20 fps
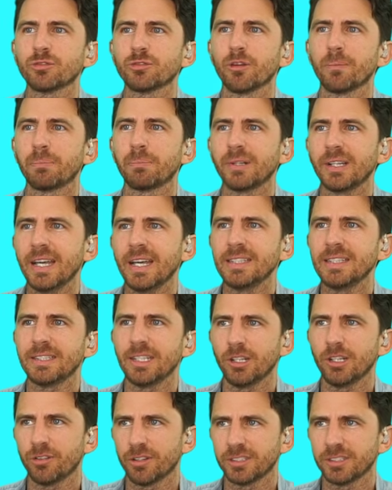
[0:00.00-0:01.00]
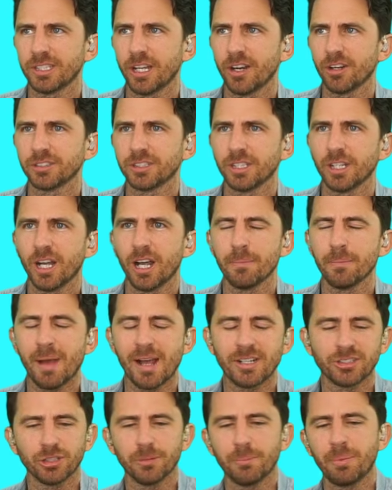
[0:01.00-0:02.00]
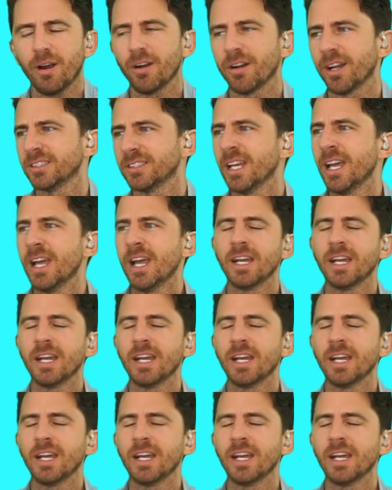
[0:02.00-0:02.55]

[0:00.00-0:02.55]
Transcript: replacing Chris Harrison on Bachelor in Paradise.